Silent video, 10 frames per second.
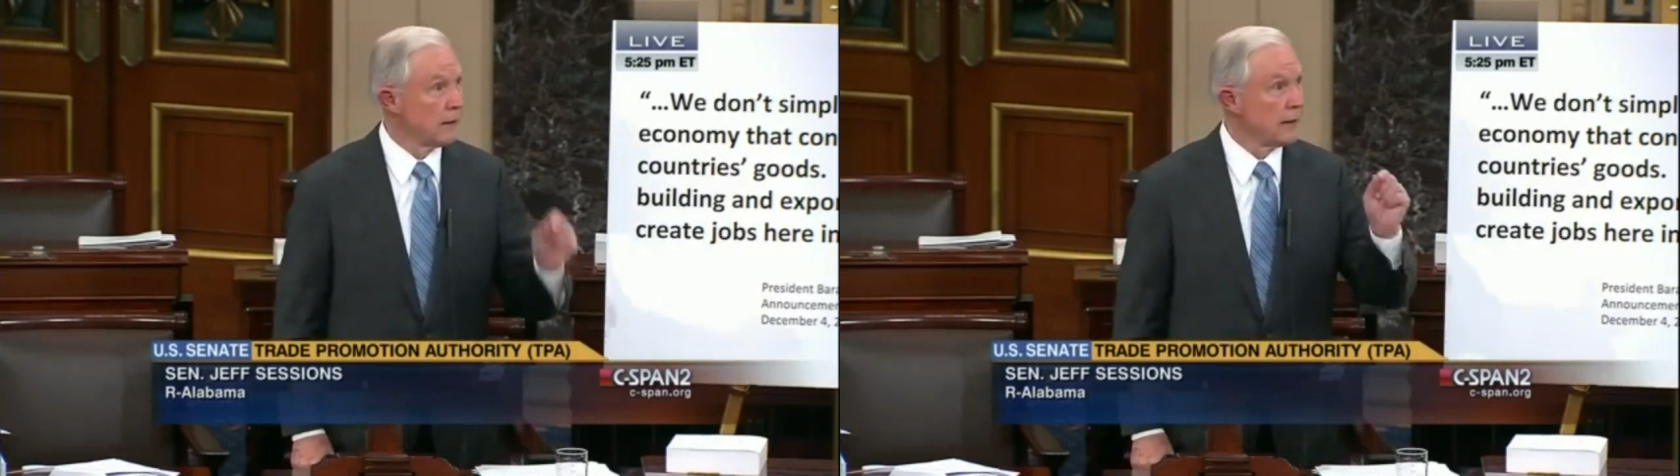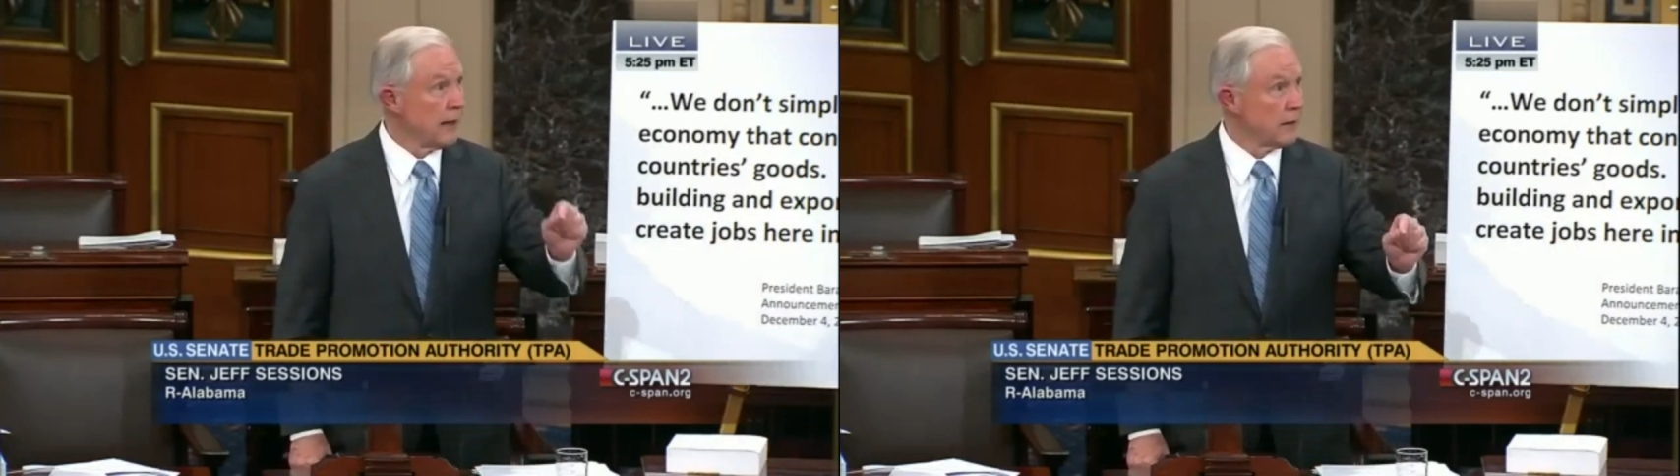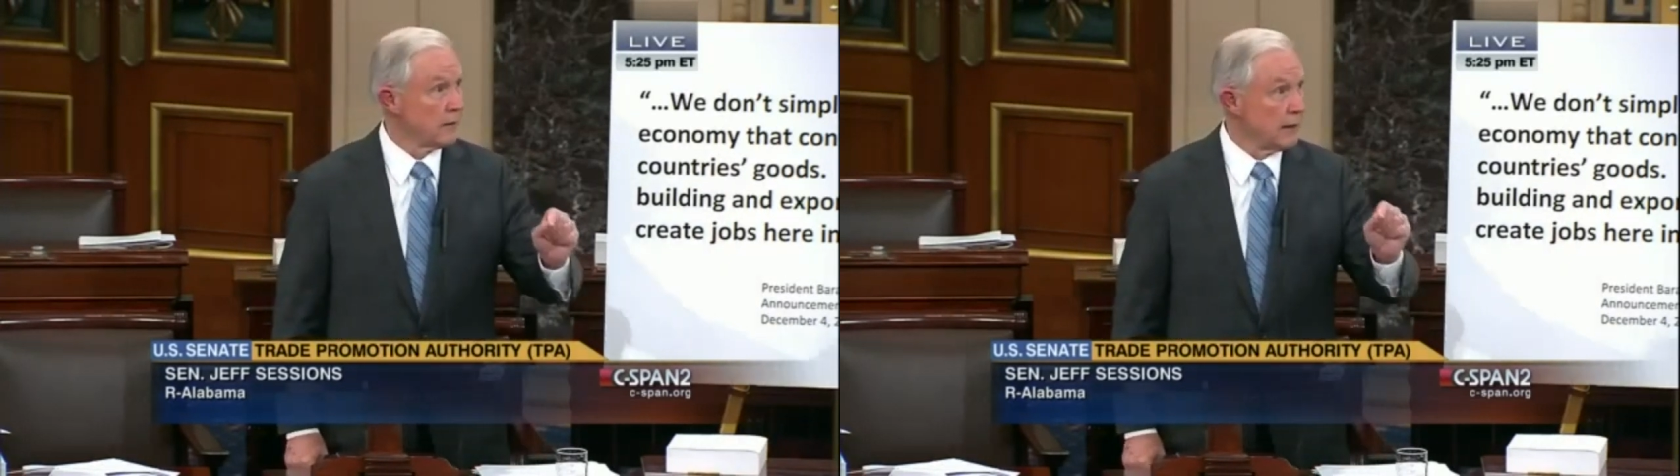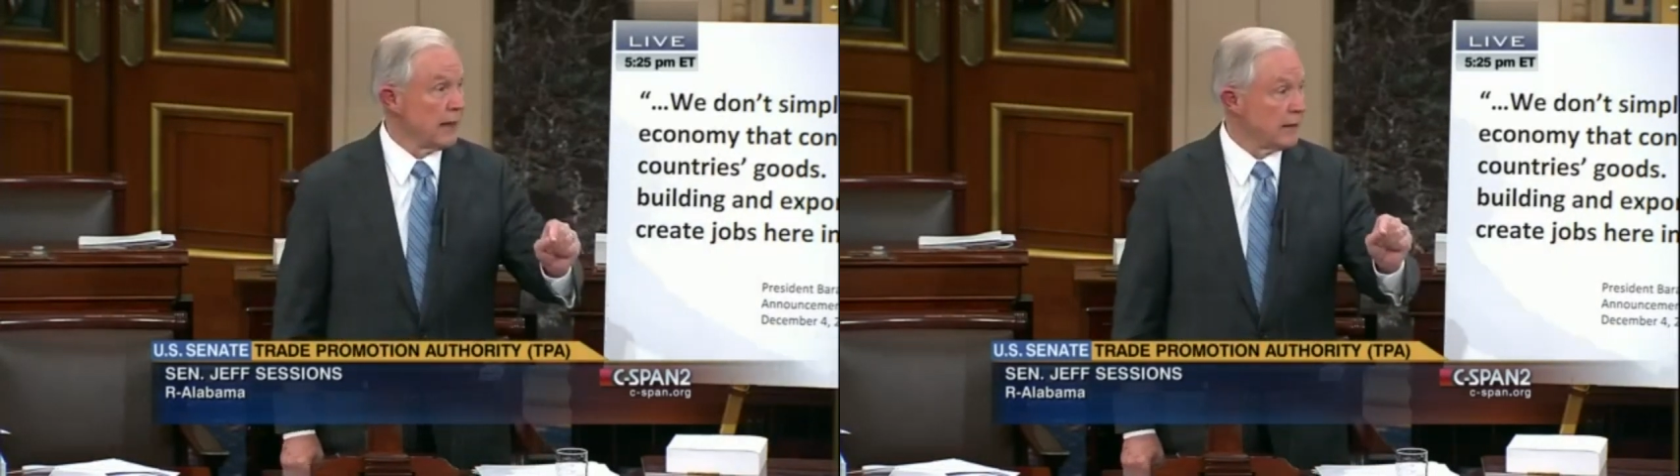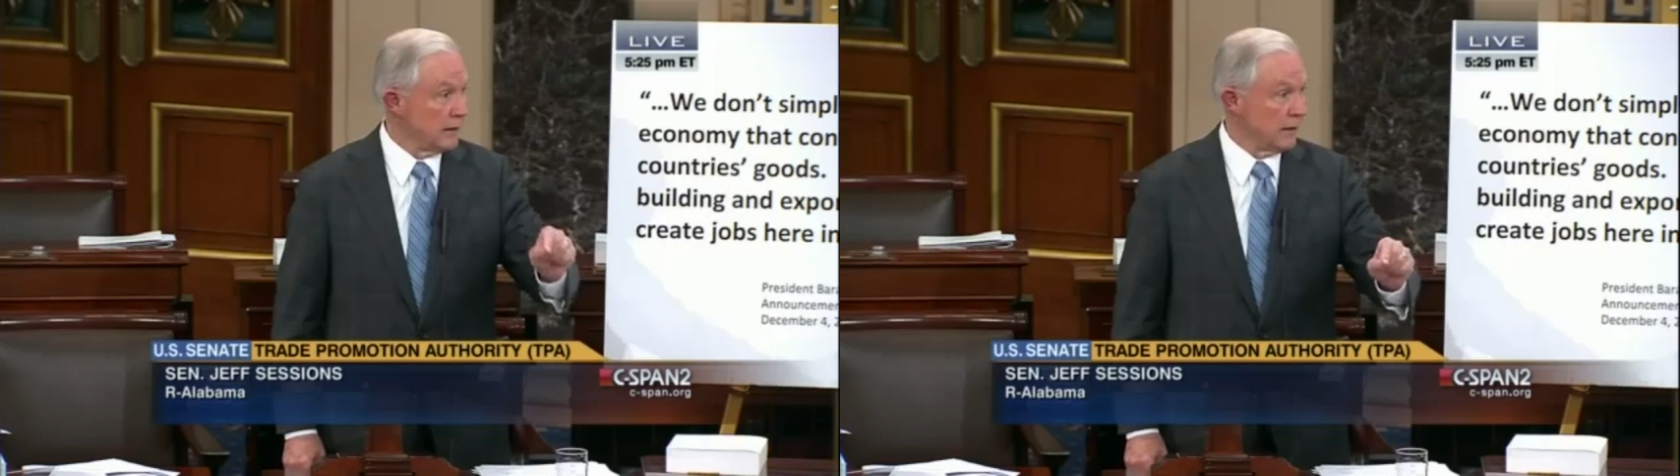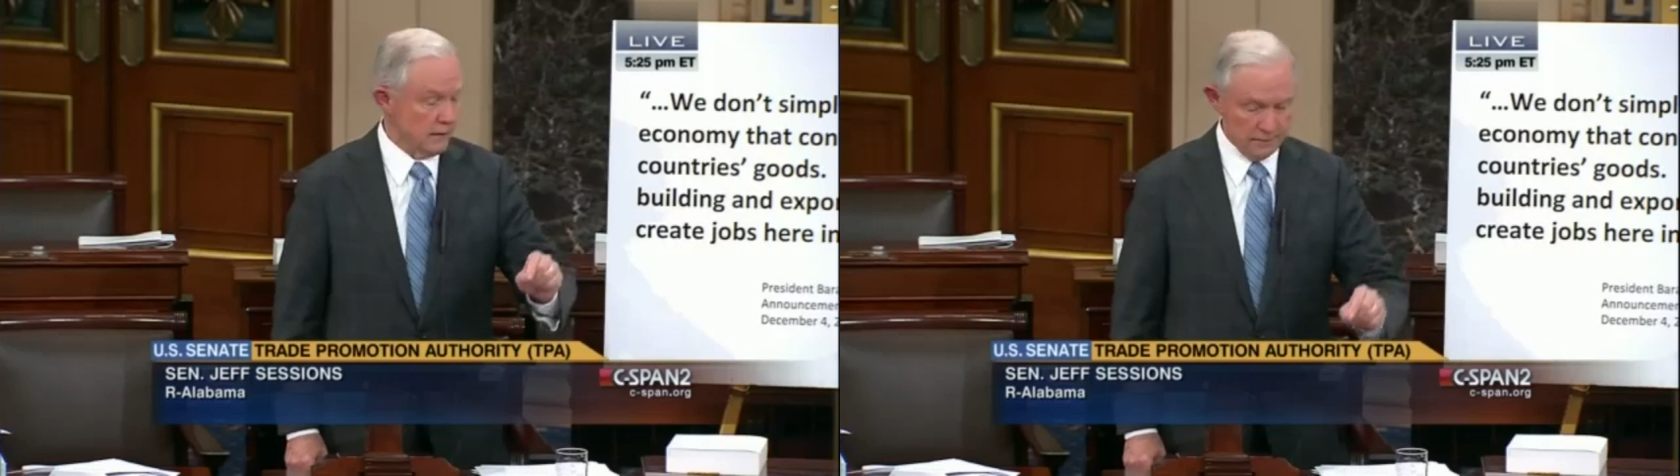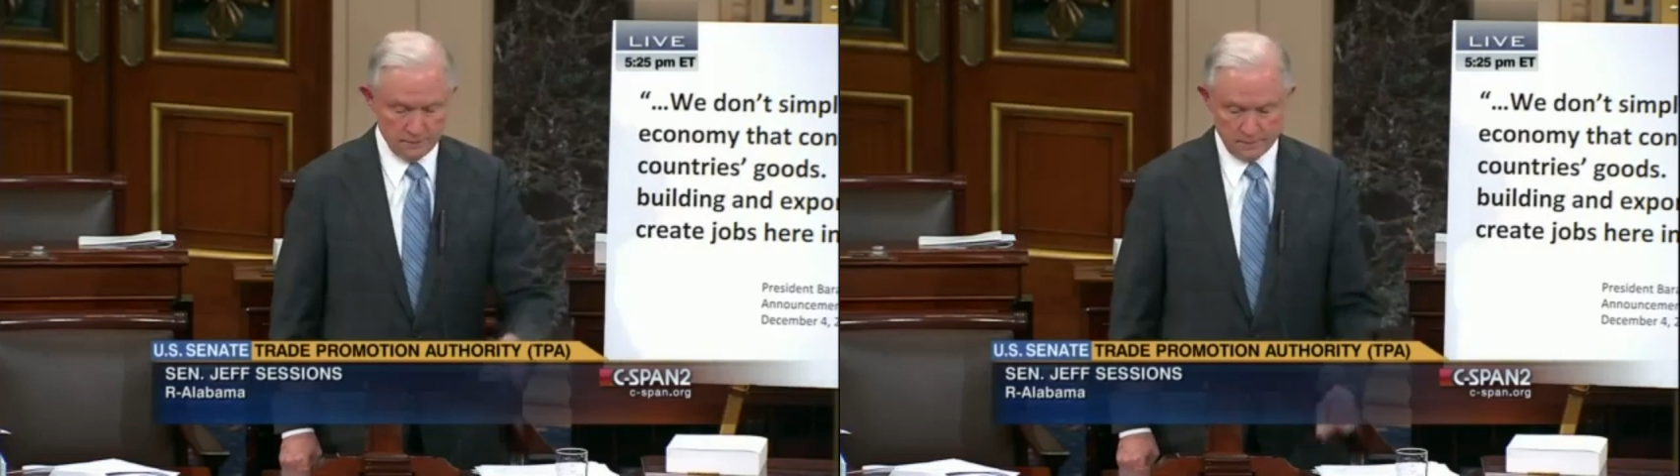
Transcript: Count that down.